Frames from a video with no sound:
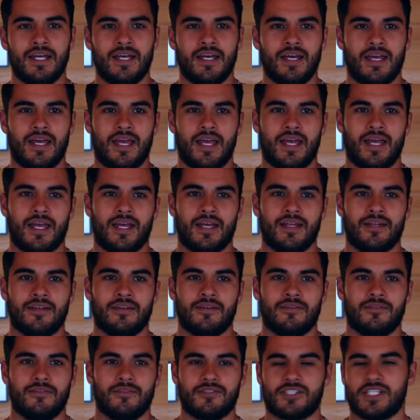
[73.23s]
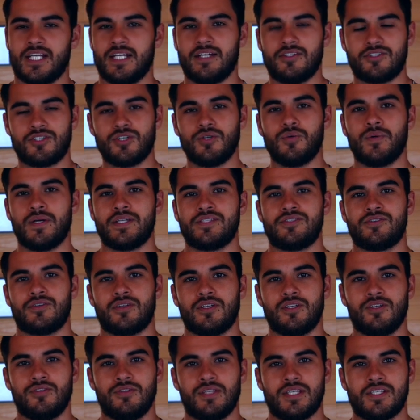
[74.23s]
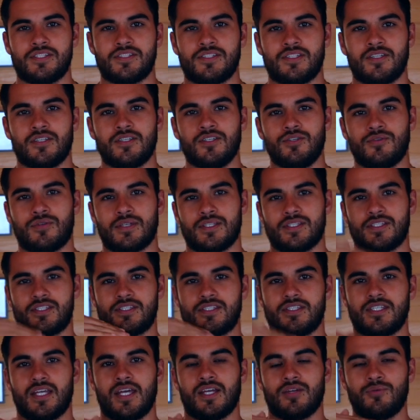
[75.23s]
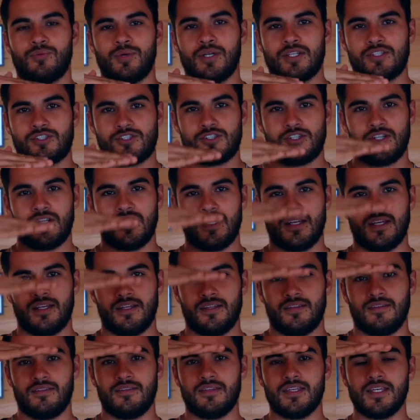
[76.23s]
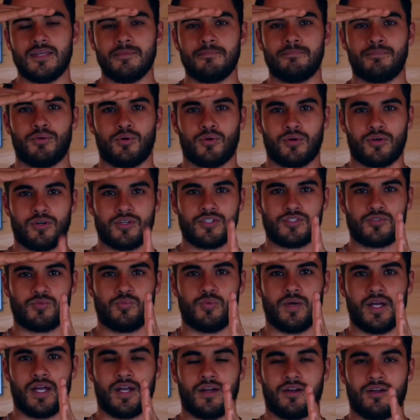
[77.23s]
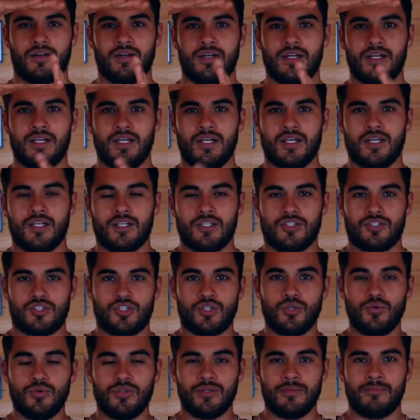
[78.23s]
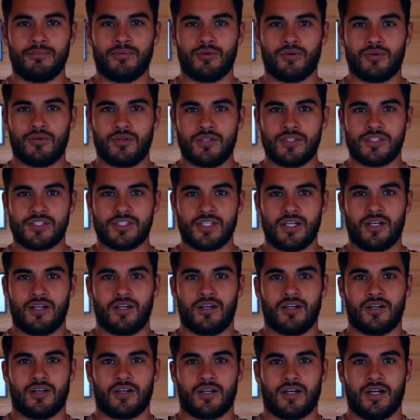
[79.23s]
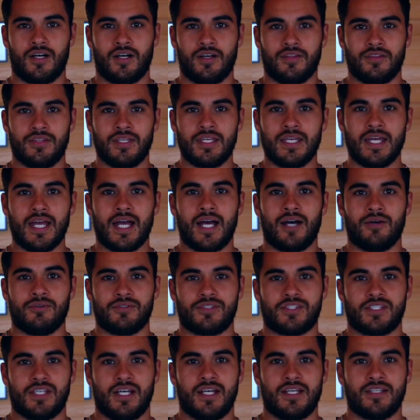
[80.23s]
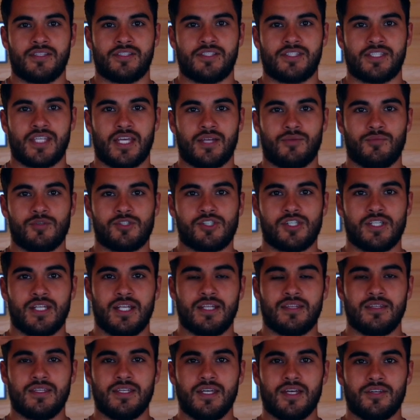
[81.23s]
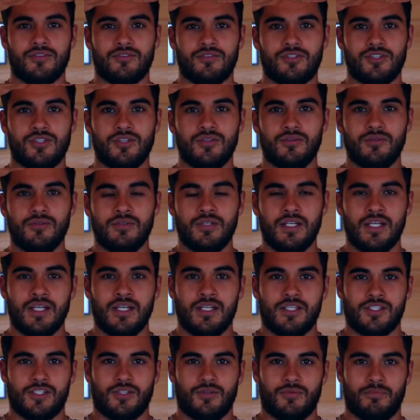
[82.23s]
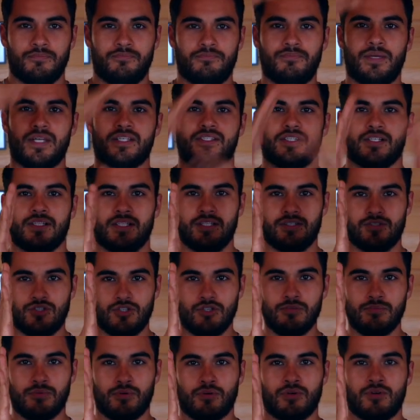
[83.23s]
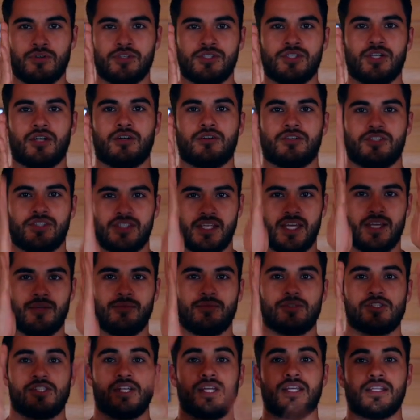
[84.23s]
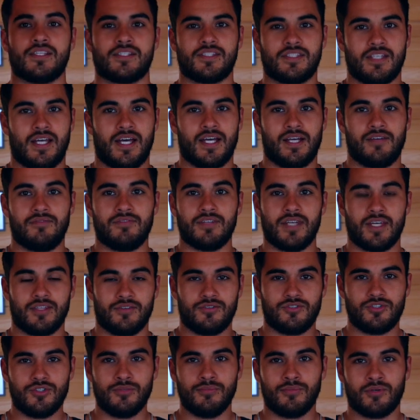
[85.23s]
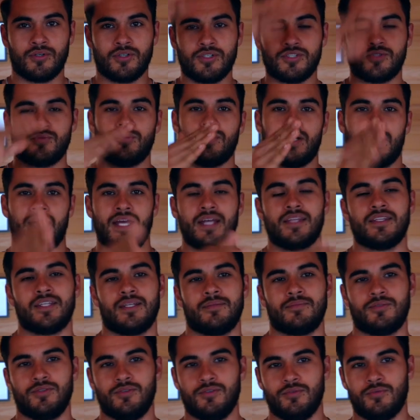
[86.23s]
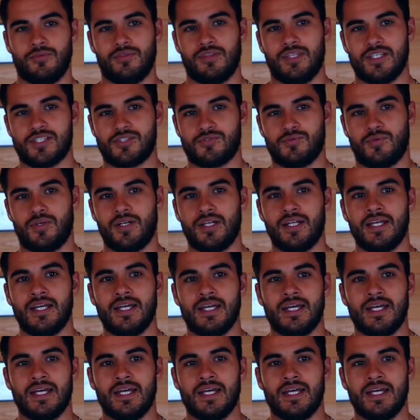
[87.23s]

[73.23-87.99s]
and there's kind of 2 ways you can do this. You can sandwich the boards where 2 of the boards are on the outside sandwiching in the other 2. So basically 2 boards are sandwiched inside of the other 2 boards. What I ended up doing with this one